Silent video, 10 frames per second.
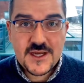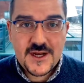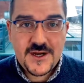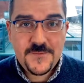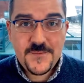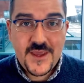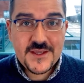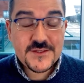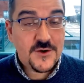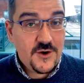
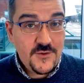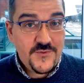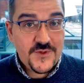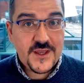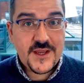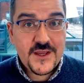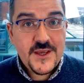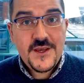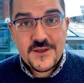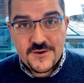And so hopefully
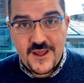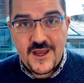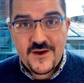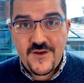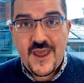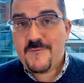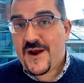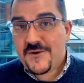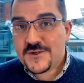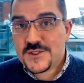you'll have
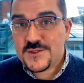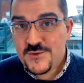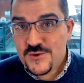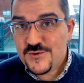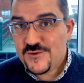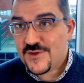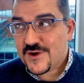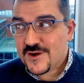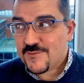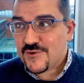about as smooth
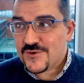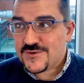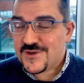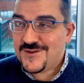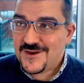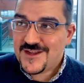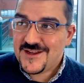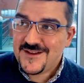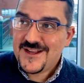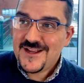
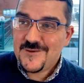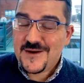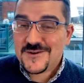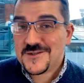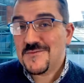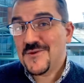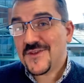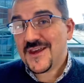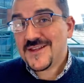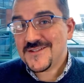about as smooth
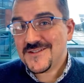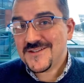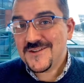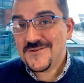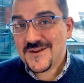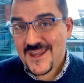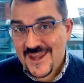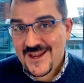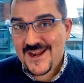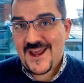as you
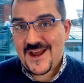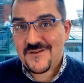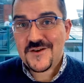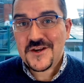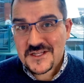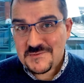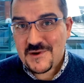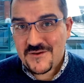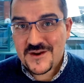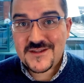can have an
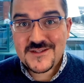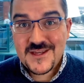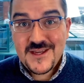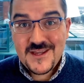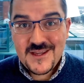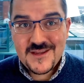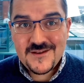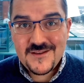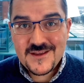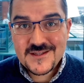experience
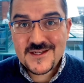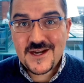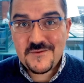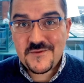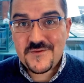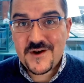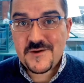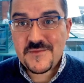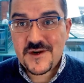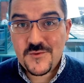in this kind of
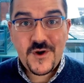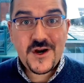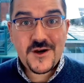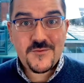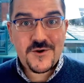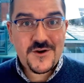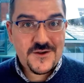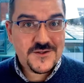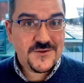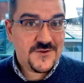environment where we're
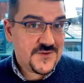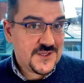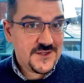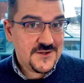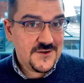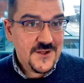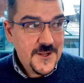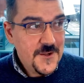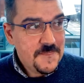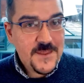all sort of still
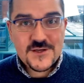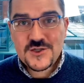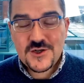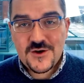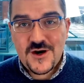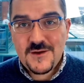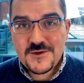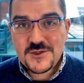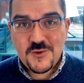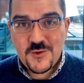not sure how
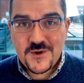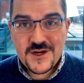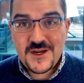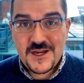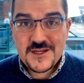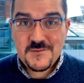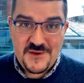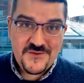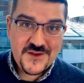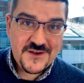much more we're going to need to
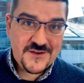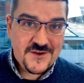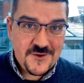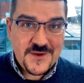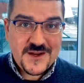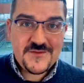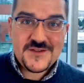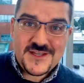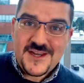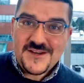pivot, and are we going to have to
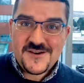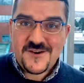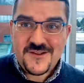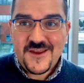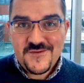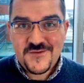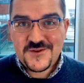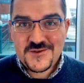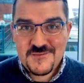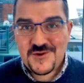stand on our left foot
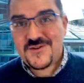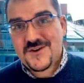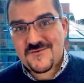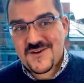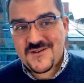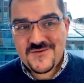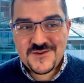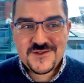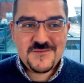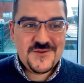tomorrow and our right
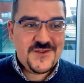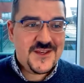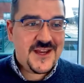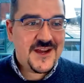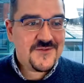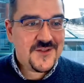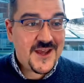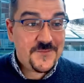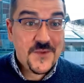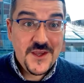foot the day after
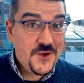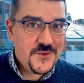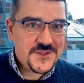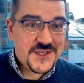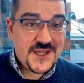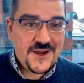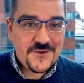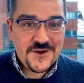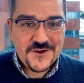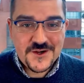that. We'll see how
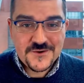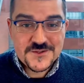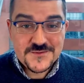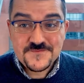it all goes.